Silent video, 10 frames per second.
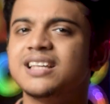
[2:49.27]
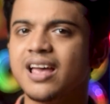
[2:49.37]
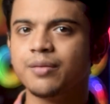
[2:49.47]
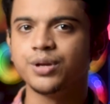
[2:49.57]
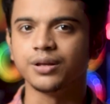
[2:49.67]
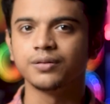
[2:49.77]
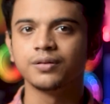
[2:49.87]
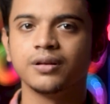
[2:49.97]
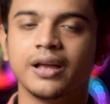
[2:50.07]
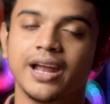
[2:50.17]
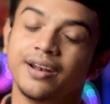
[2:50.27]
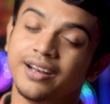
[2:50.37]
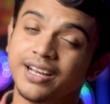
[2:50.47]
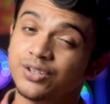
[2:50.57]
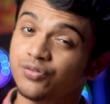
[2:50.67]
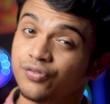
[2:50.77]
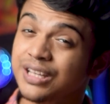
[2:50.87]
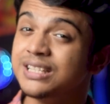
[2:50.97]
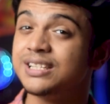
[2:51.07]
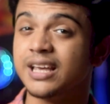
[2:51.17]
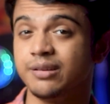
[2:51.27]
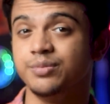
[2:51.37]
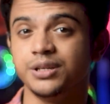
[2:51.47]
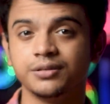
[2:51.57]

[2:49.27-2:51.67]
heavy and it feels heavy.